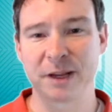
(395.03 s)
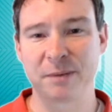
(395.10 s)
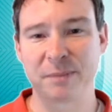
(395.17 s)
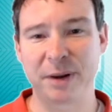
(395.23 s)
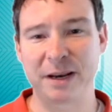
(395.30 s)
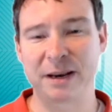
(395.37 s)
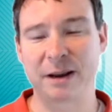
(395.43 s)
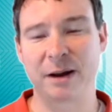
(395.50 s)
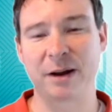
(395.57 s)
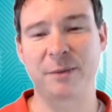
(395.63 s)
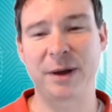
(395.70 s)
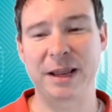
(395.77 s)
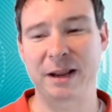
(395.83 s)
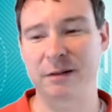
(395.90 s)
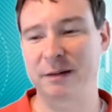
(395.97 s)
But
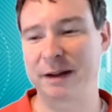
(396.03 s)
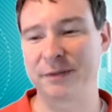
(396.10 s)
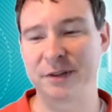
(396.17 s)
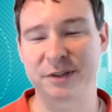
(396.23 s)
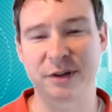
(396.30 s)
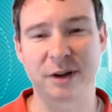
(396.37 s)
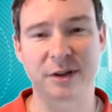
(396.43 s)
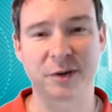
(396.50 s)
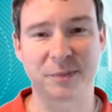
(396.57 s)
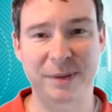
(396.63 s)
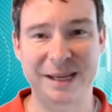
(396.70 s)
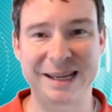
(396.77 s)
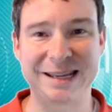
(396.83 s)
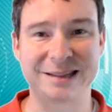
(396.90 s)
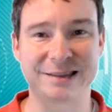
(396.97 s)
wait, I don't have this other
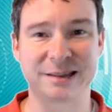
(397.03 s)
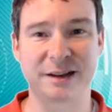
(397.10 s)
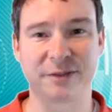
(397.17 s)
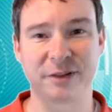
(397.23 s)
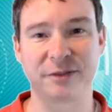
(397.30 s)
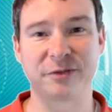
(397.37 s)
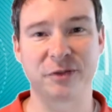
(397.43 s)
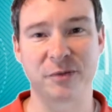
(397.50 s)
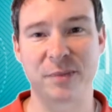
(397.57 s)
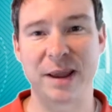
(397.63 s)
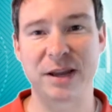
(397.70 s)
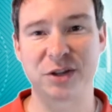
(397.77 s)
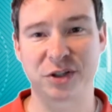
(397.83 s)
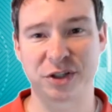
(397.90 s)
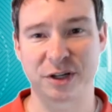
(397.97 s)
piece of
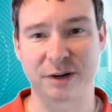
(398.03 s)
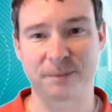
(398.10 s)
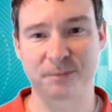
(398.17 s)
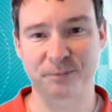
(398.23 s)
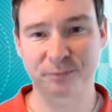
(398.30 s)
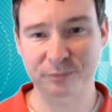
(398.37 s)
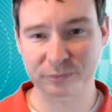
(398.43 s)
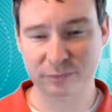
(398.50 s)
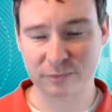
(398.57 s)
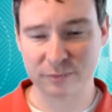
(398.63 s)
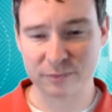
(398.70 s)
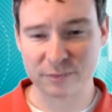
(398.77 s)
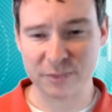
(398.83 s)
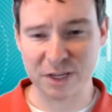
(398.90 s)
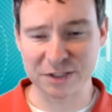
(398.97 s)
information.
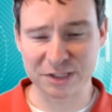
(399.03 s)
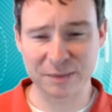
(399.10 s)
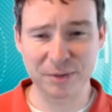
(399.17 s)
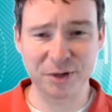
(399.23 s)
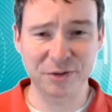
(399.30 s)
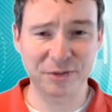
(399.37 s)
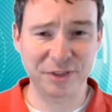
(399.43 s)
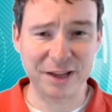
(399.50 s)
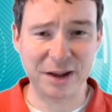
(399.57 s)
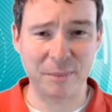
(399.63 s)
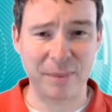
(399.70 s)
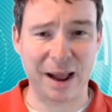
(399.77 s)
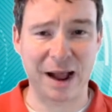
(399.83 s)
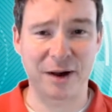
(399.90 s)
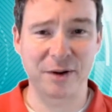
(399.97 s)
Similar, think
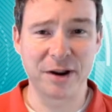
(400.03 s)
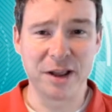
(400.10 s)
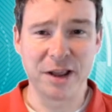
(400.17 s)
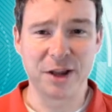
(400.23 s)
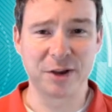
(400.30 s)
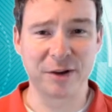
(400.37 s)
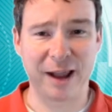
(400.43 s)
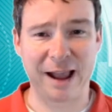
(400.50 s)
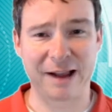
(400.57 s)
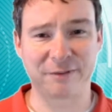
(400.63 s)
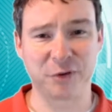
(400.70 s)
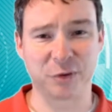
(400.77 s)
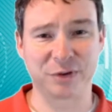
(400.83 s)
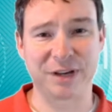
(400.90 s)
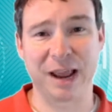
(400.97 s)
about you have
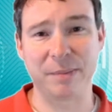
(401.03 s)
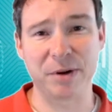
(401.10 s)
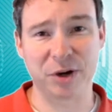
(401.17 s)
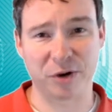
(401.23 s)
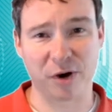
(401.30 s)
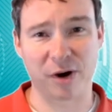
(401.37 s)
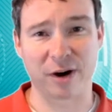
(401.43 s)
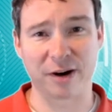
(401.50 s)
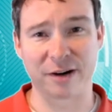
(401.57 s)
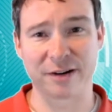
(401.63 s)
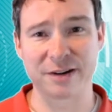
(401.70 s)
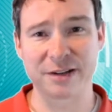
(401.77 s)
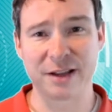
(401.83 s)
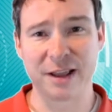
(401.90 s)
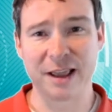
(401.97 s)
your debit
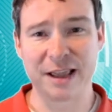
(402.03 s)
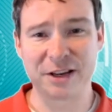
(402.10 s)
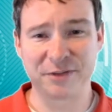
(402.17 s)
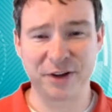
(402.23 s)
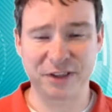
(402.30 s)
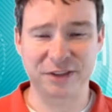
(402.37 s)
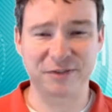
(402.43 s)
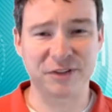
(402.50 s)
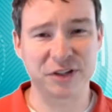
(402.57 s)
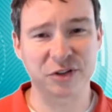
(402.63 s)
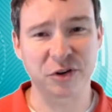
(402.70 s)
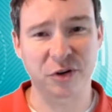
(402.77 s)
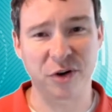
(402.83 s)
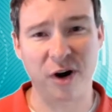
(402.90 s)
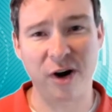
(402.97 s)
card and you've got the
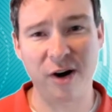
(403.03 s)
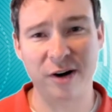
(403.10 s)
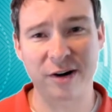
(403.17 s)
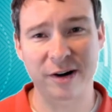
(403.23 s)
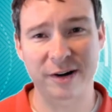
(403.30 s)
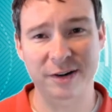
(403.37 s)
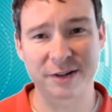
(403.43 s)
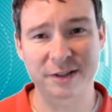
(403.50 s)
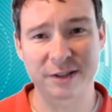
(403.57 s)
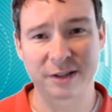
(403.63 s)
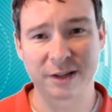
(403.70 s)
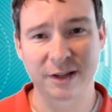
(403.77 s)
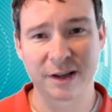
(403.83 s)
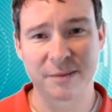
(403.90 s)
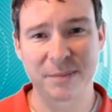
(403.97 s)
physical card,
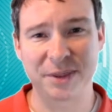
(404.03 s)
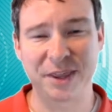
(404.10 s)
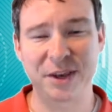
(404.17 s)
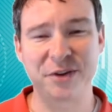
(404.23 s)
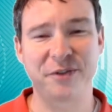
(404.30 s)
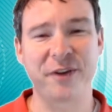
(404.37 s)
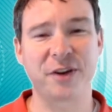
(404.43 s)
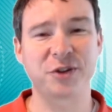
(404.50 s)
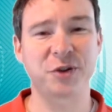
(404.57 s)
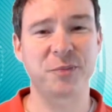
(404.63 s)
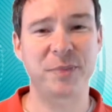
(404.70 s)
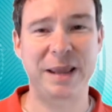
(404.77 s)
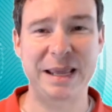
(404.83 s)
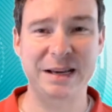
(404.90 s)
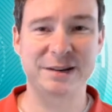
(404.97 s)
but then you've got your
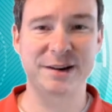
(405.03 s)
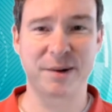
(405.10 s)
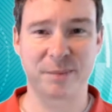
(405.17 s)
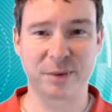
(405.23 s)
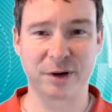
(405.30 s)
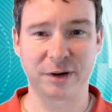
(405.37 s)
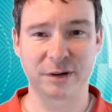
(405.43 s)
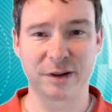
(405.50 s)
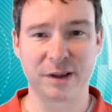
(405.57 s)
PIN number.